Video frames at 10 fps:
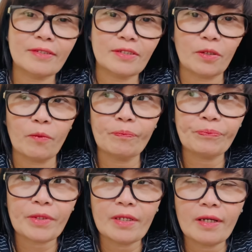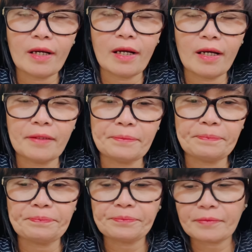So
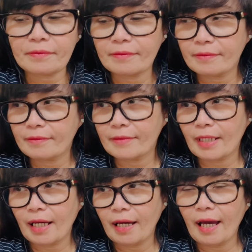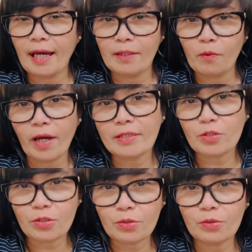um, I
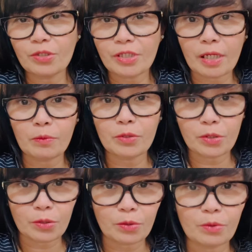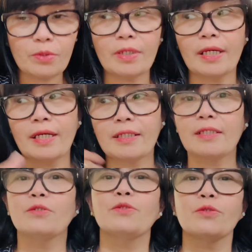want to share with you and
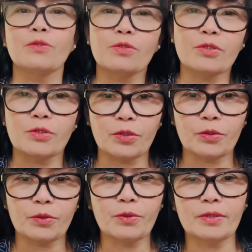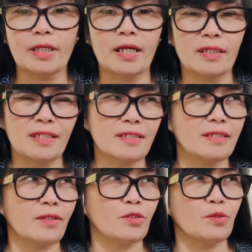introduce to you, that's
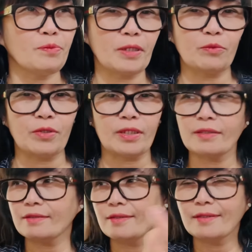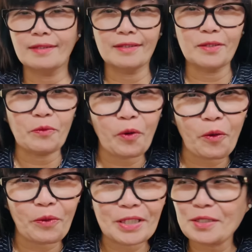the term that we
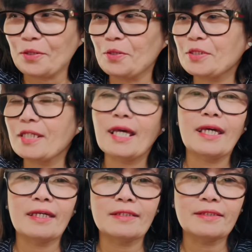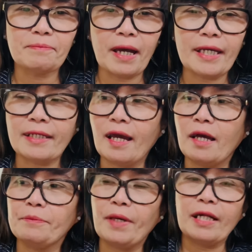always use, my
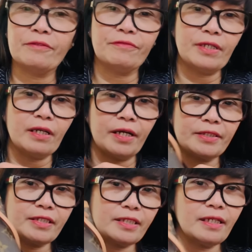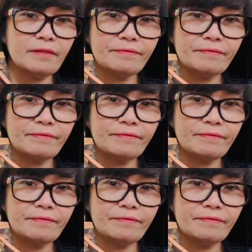LV Artsy.